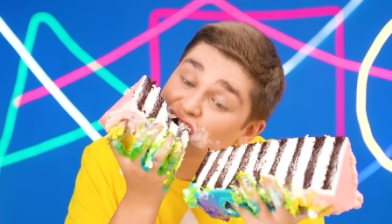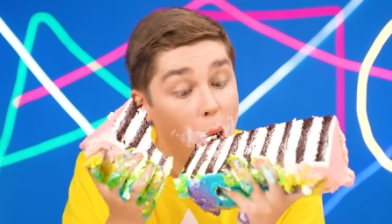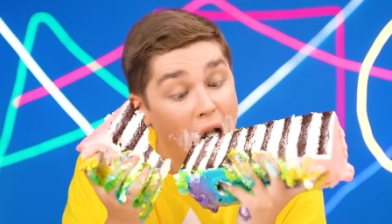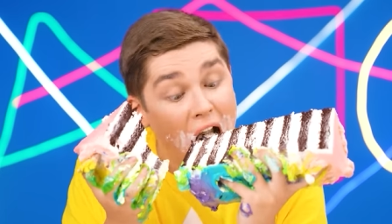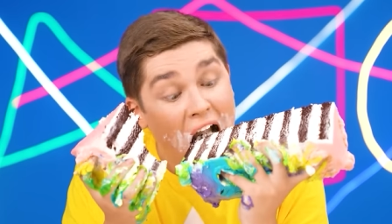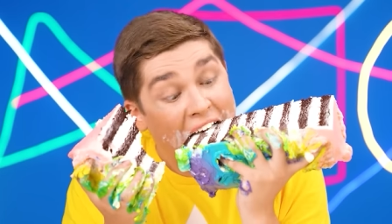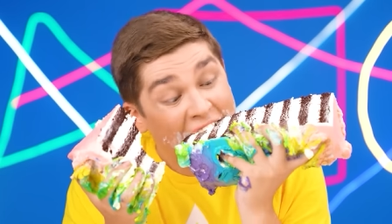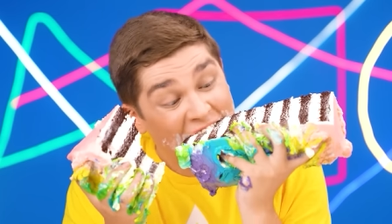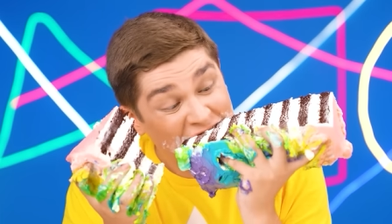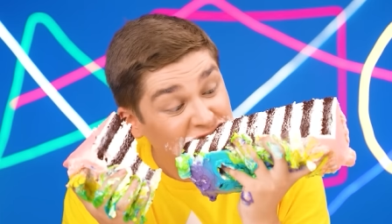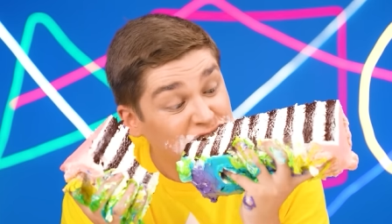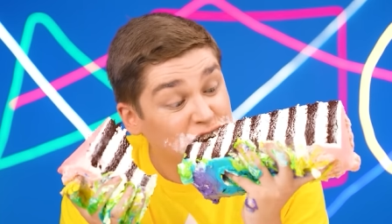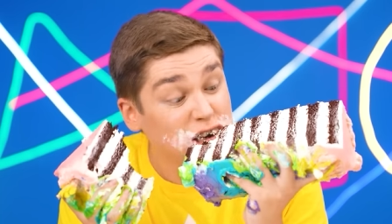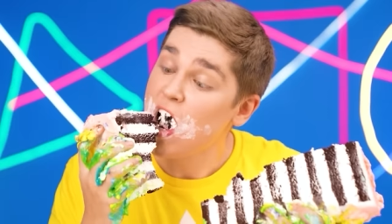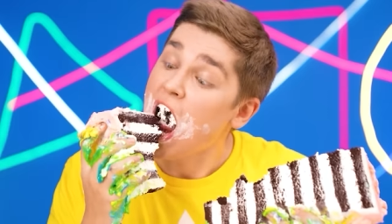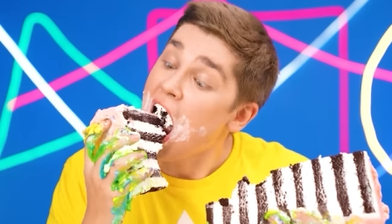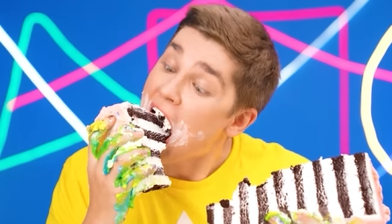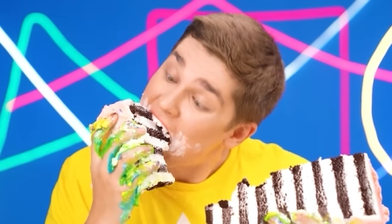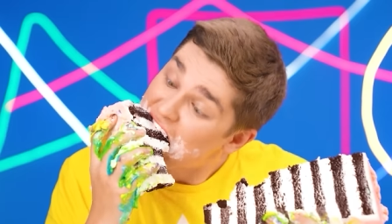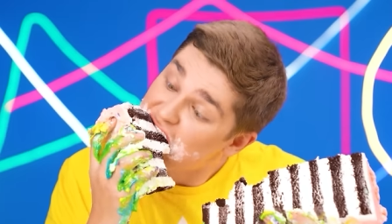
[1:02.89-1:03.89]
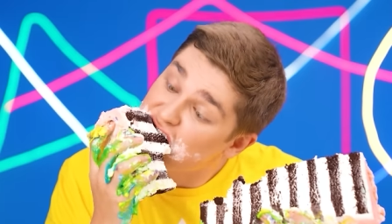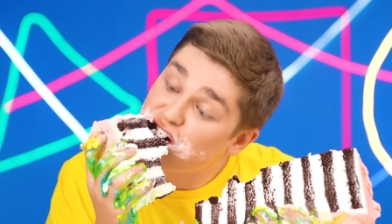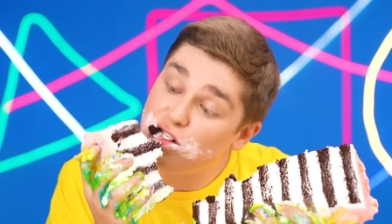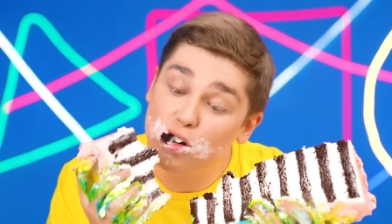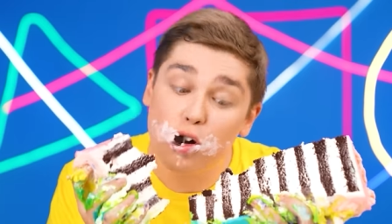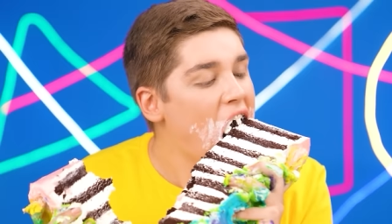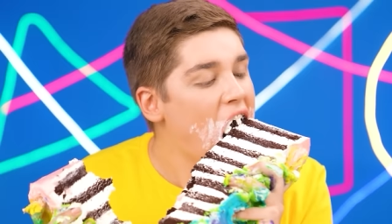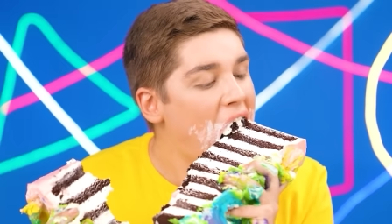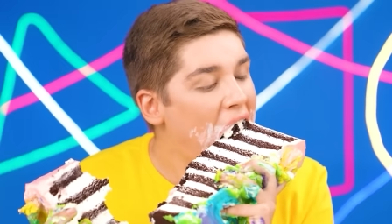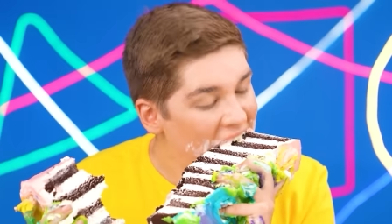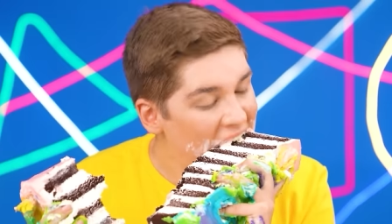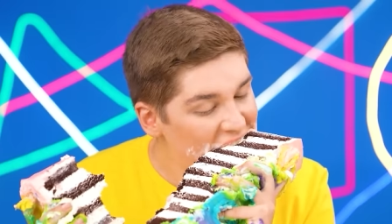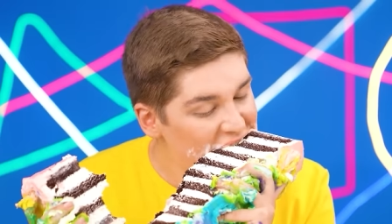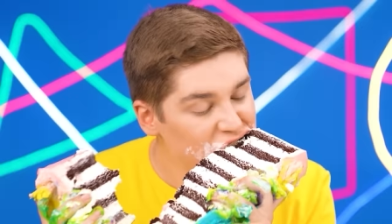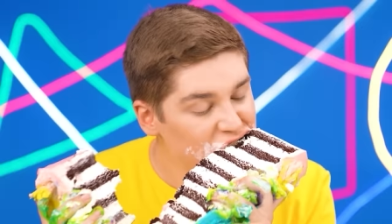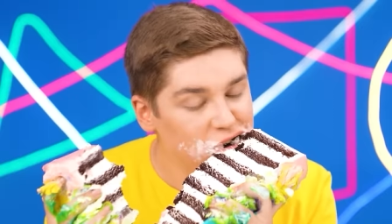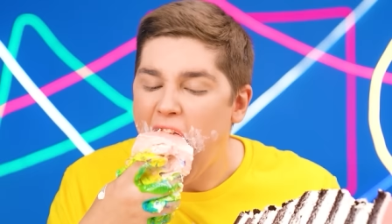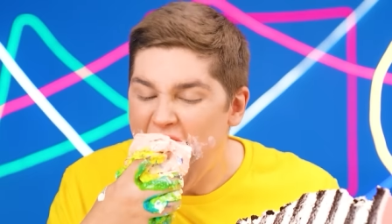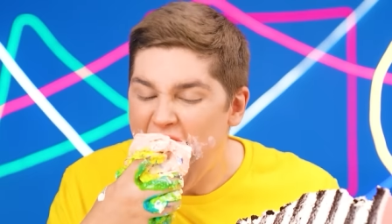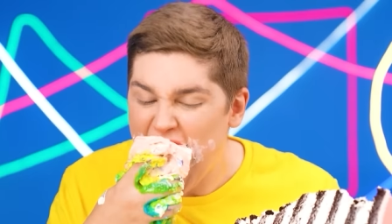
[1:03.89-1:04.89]
And square round like
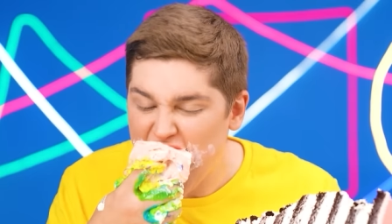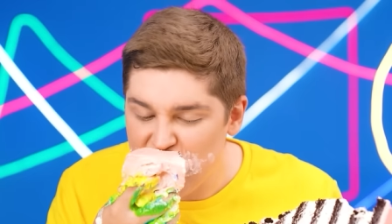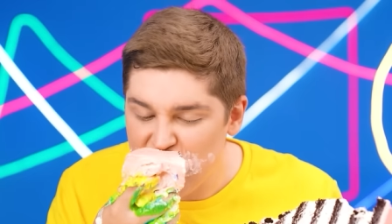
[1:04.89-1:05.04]
what a